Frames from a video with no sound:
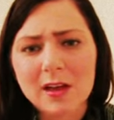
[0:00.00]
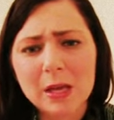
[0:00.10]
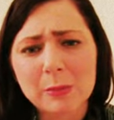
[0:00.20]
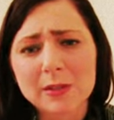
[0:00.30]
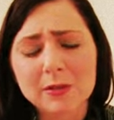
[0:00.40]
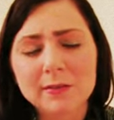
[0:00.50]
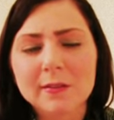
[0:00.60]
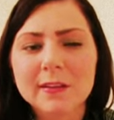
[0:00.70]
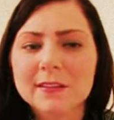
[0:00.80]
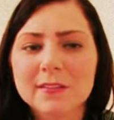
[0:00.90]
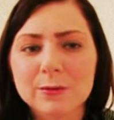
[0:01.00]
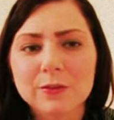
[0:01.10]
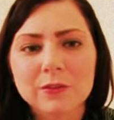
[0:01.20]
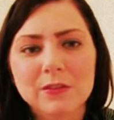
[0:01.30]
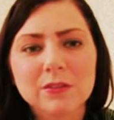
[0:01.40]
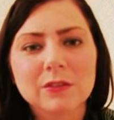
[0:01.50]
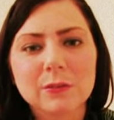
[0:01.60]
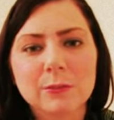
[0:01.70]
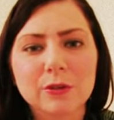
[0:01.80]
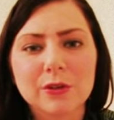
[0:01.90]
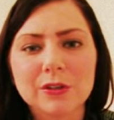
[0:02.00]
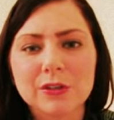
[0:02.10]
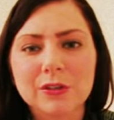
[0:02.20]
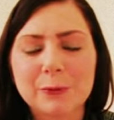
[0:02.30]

at Plato's Closet, which is usually more,